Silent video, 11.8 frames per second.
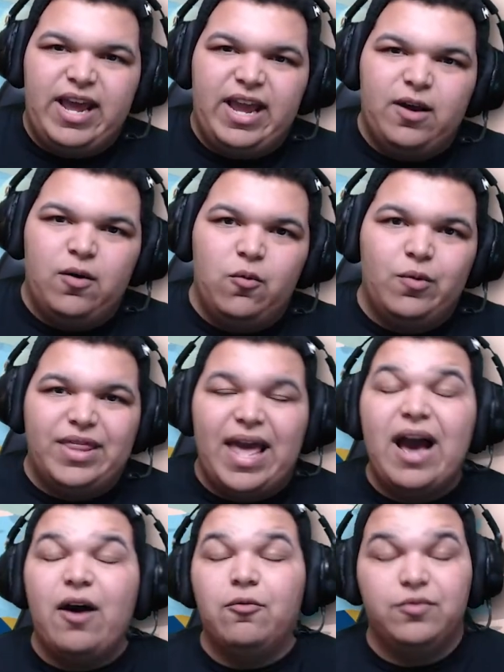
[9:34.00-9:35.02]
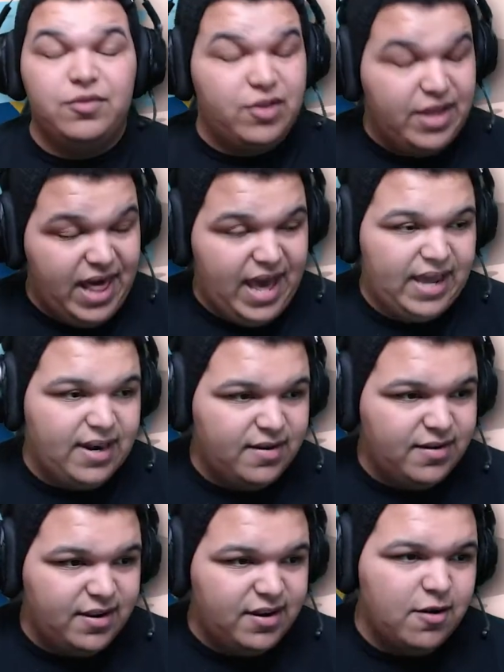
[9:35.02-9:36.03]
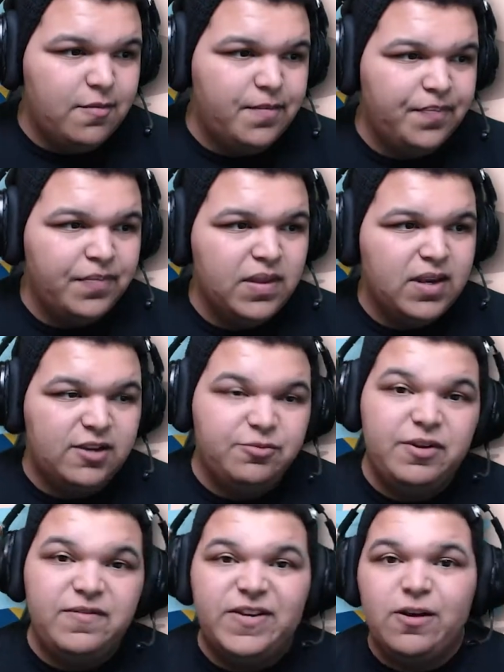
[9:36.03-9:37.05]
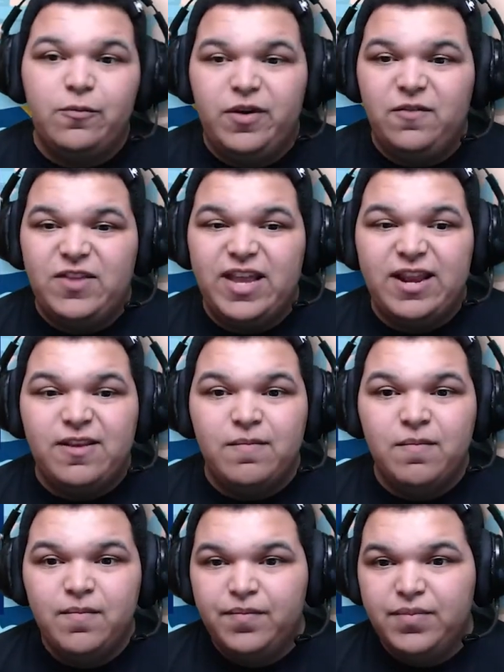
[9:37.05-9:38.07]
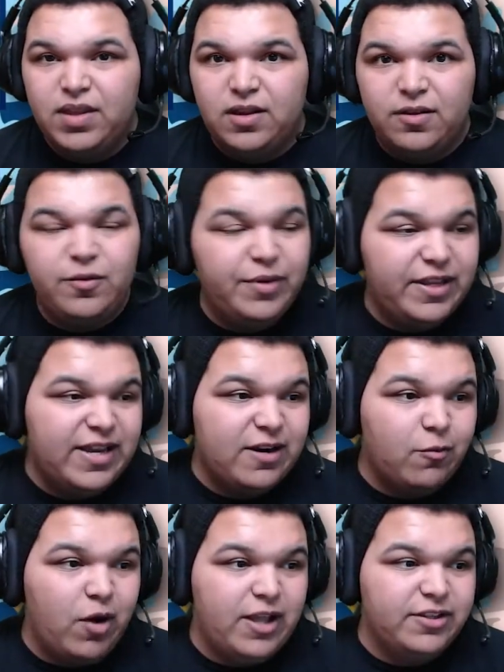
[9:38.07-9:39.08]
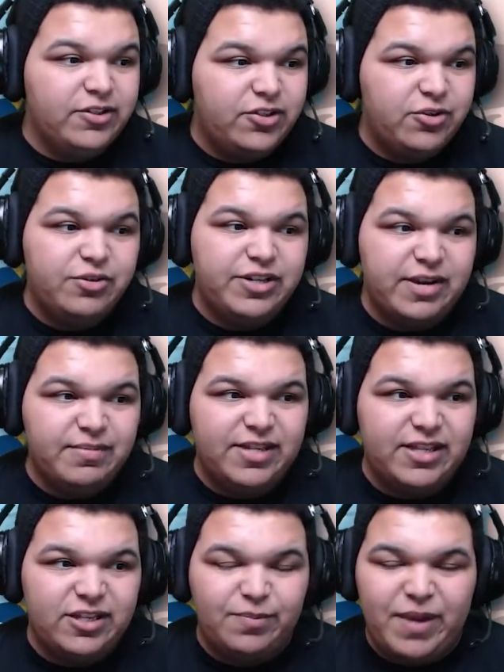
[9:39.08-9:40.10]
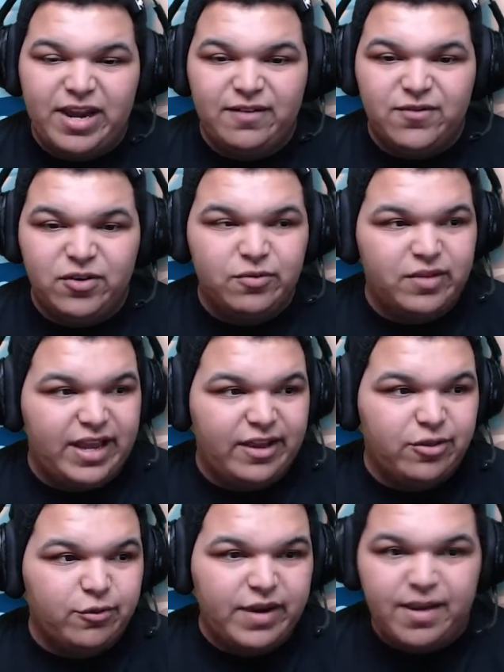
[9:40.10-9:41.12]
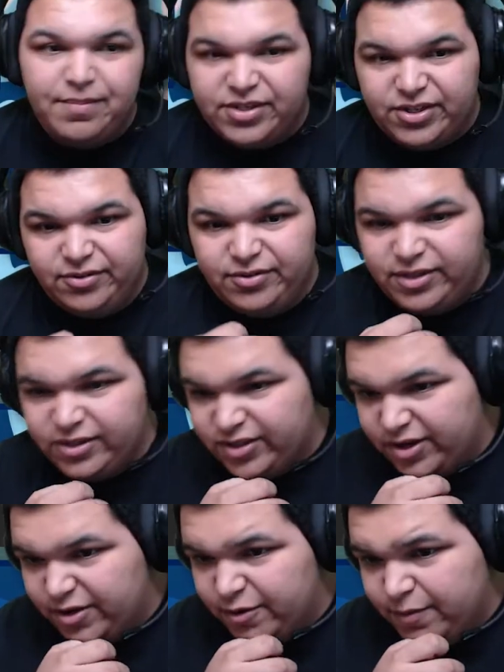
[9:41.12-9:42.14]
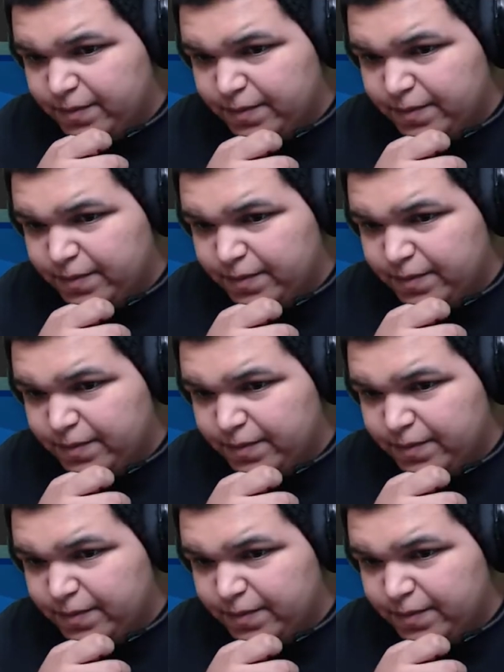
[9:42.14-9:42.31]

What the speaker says: like without that, because we did what, 2 gyms in the span of 3 episodes. So